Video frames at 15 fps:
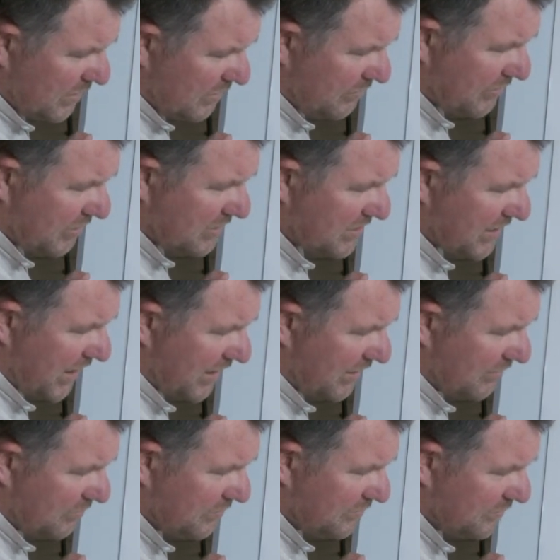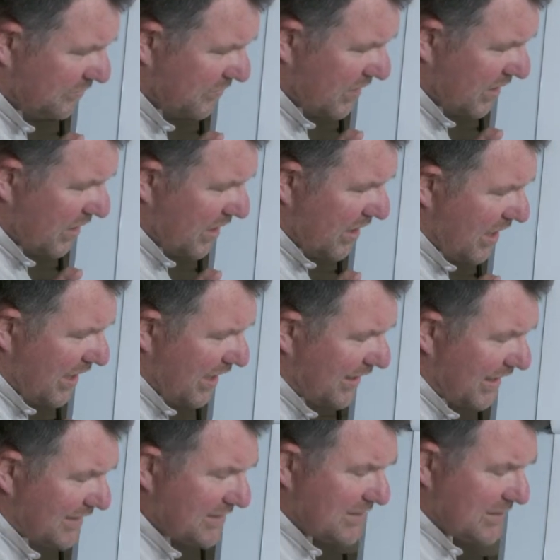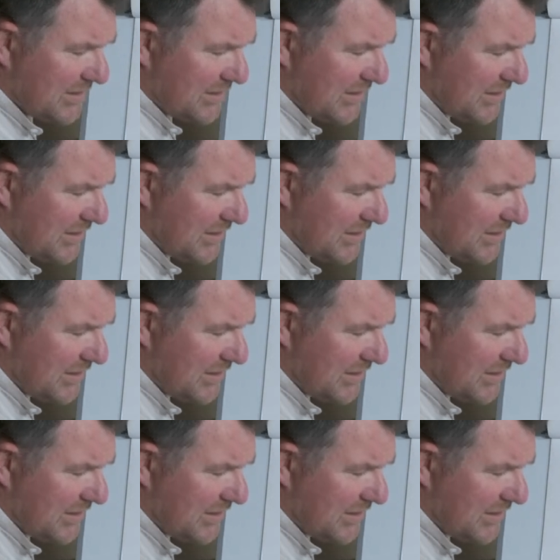first aid, and that's